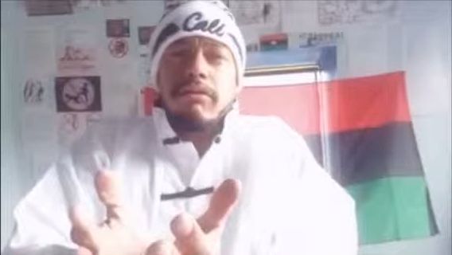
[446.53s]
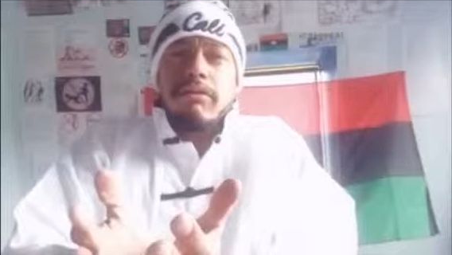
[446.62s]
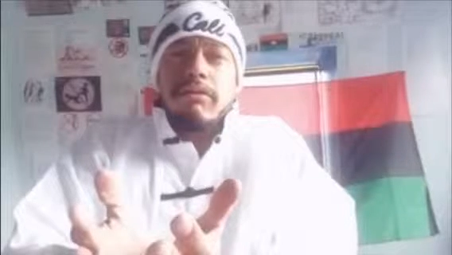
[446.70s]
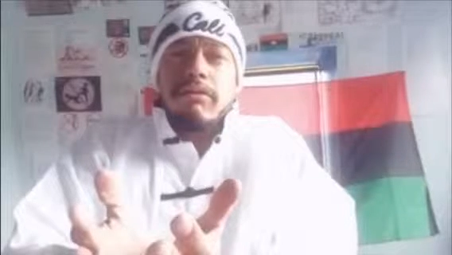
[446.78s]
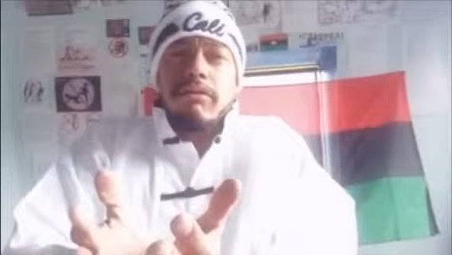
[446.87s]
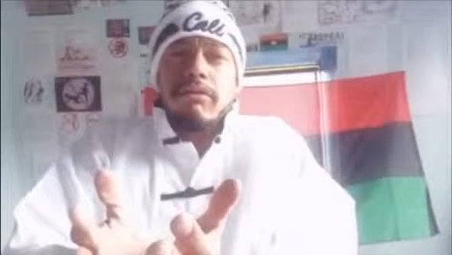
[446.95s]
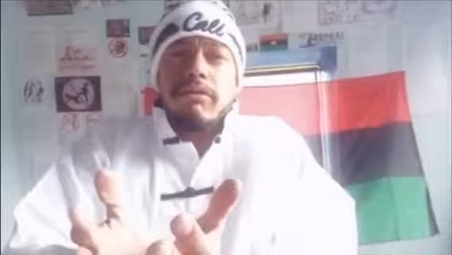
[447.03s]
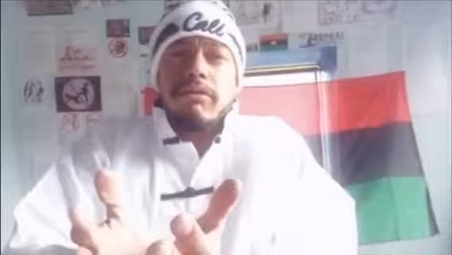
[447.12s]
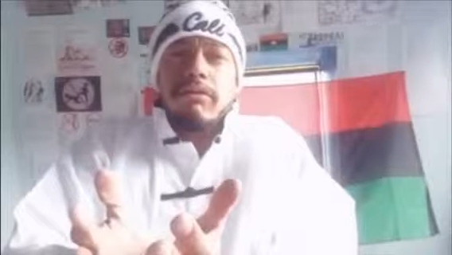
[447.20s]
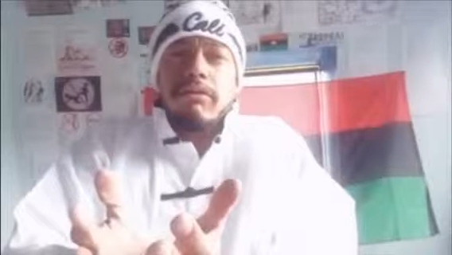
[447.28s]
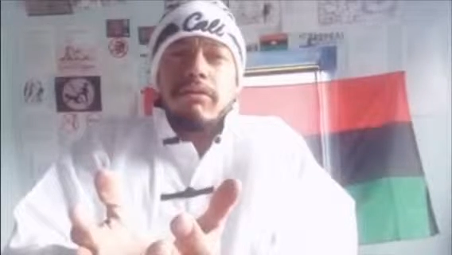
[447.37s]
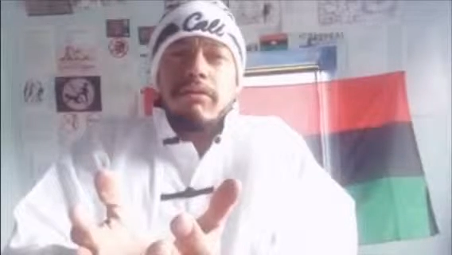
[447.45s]

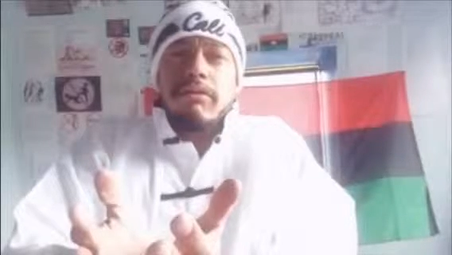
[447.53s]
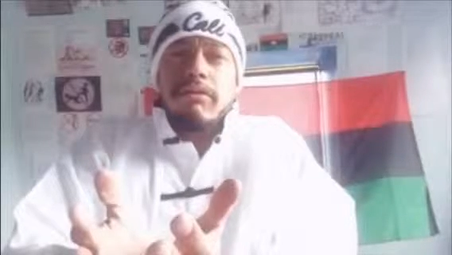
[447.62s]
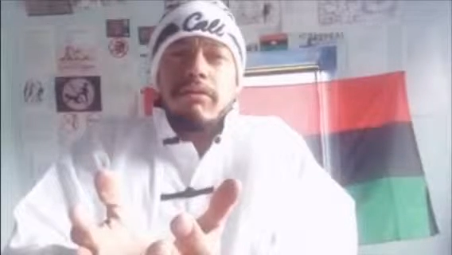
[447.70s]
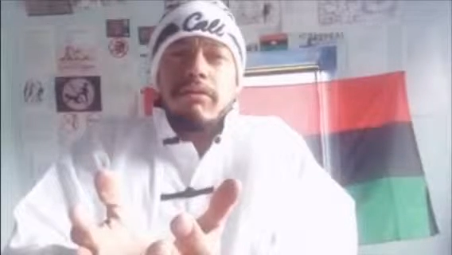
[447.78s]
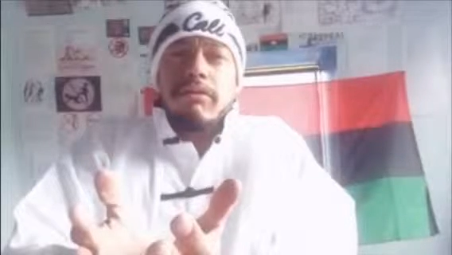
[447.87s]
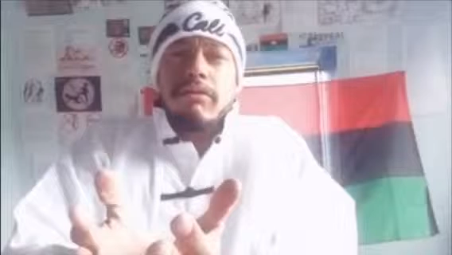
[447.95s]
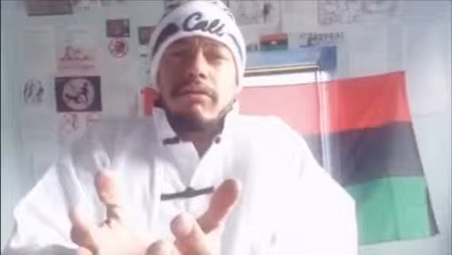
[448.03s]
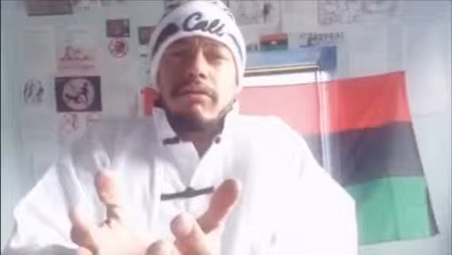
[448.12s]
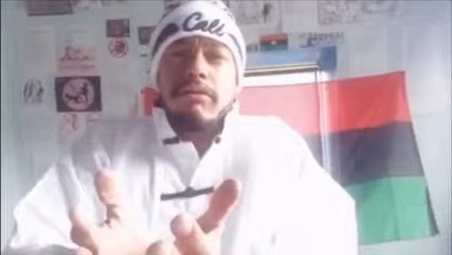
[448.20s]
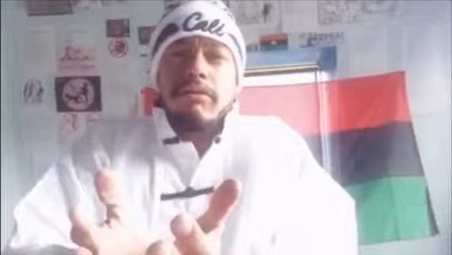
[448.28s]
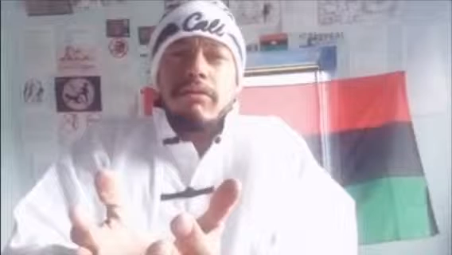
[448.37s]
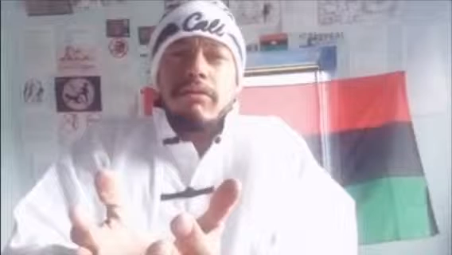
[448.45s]

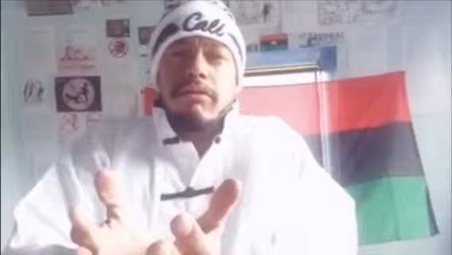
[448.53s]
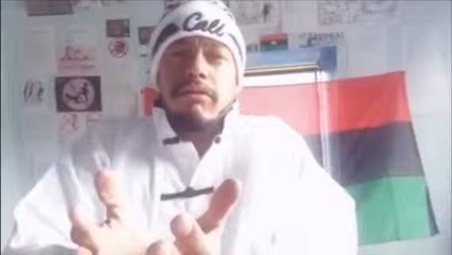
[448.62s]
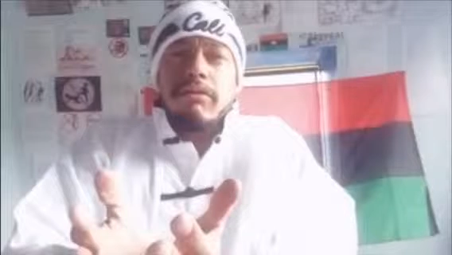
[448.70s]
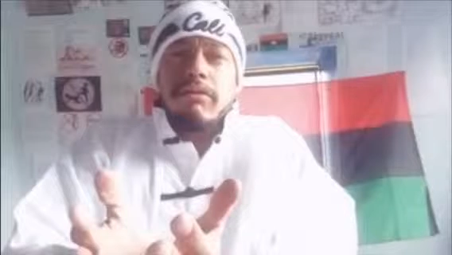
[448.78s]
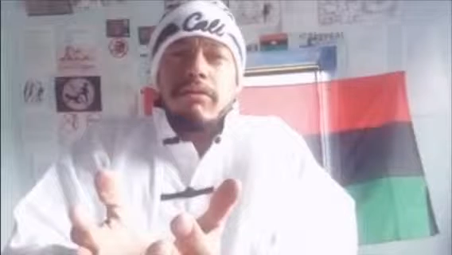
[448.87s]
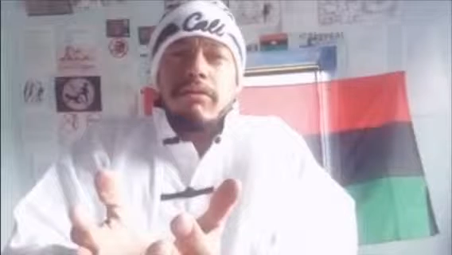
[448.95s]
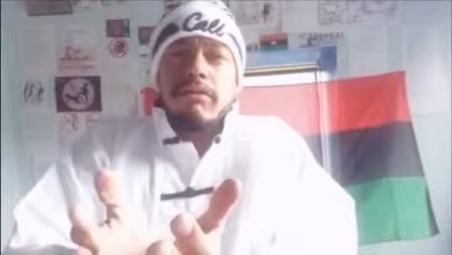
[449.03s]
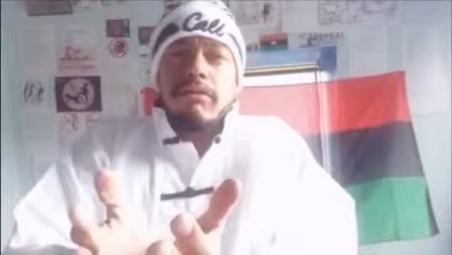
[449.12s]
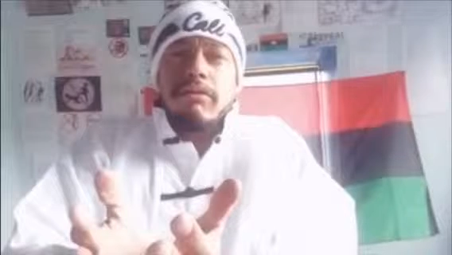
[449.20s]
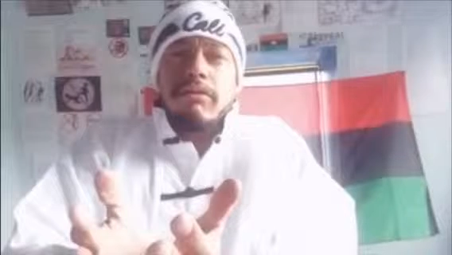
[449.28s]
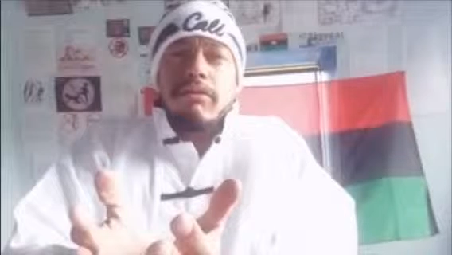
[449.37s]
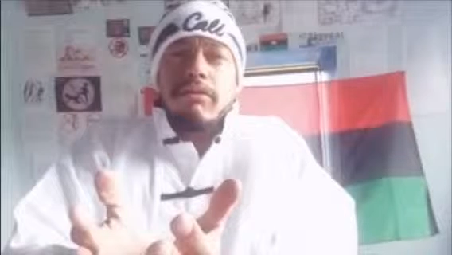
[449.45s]

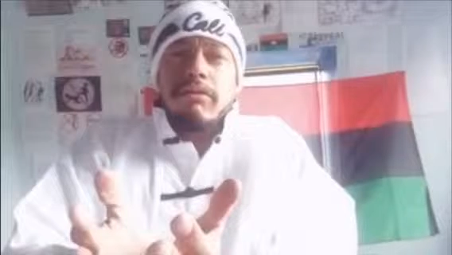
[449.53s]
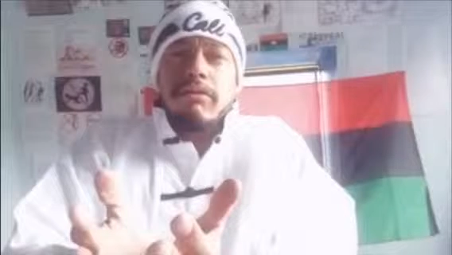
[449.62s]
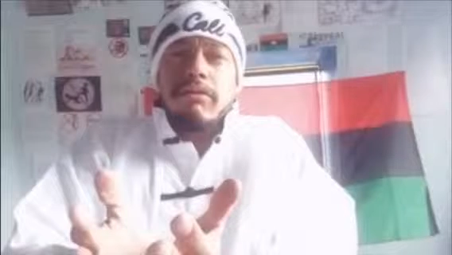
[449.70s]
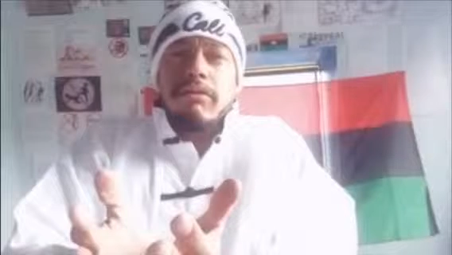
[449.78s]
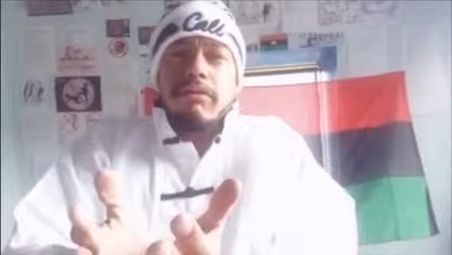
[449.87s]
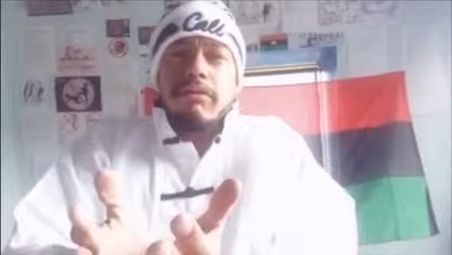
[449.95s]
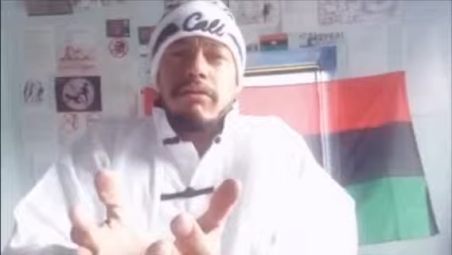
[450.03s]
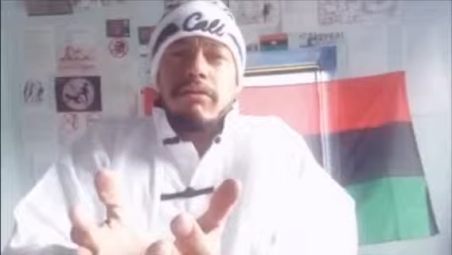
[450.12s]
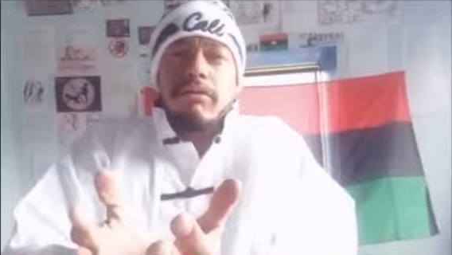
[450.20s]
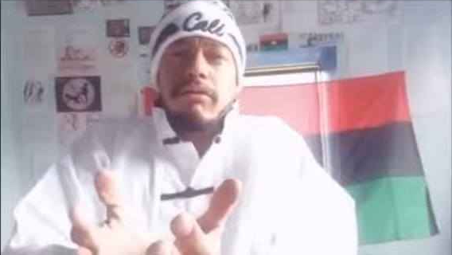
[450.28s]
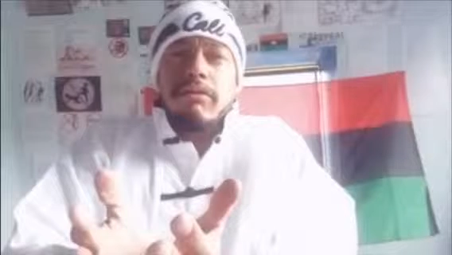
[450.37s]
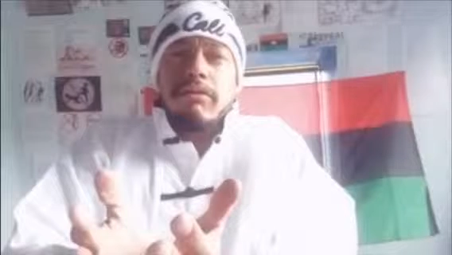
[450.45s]

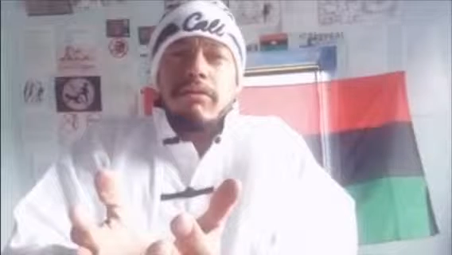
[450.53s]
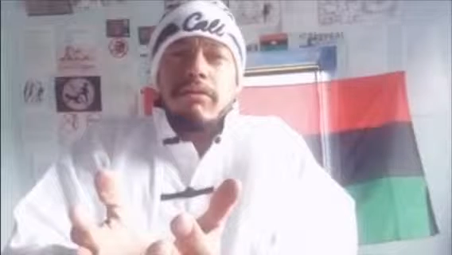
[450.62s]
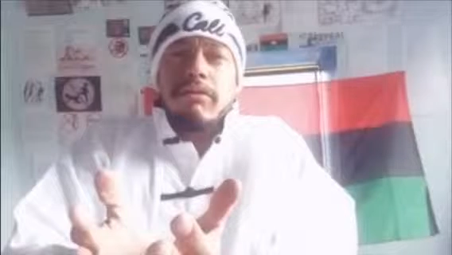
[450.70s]
Nothing is said.